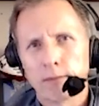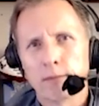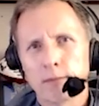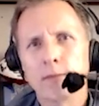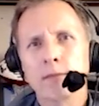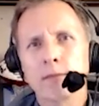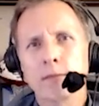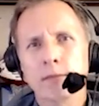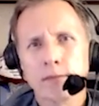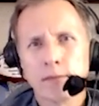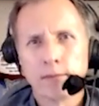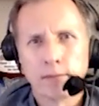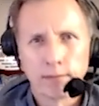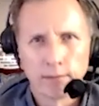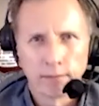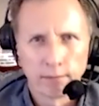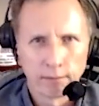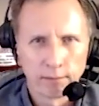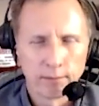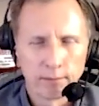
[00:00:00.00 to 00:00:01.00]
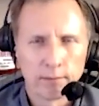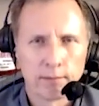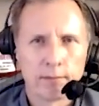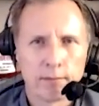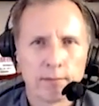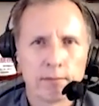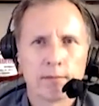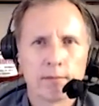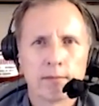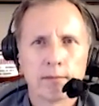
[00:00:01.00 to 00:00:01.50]

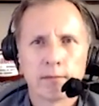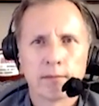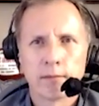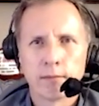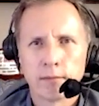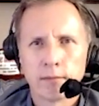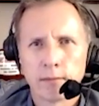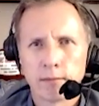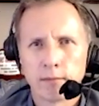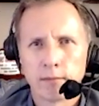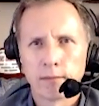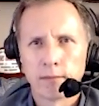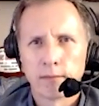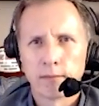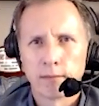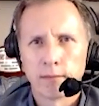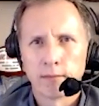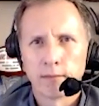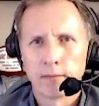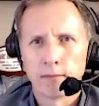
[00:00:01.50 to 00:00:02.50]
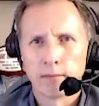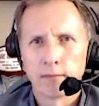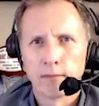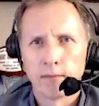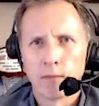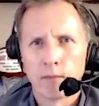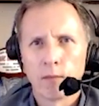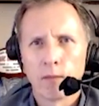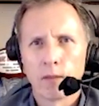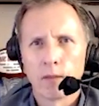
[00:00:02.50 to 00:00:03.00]

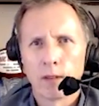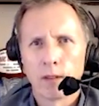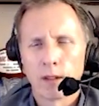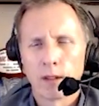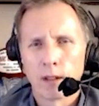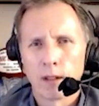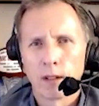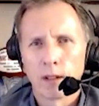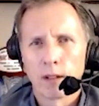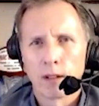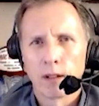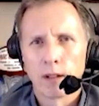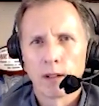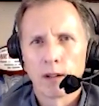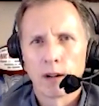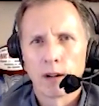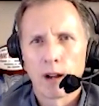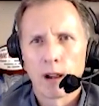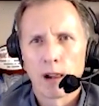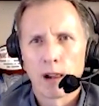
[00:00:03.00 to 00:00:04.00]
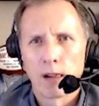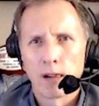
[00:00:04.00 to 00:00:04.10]
(not speaking)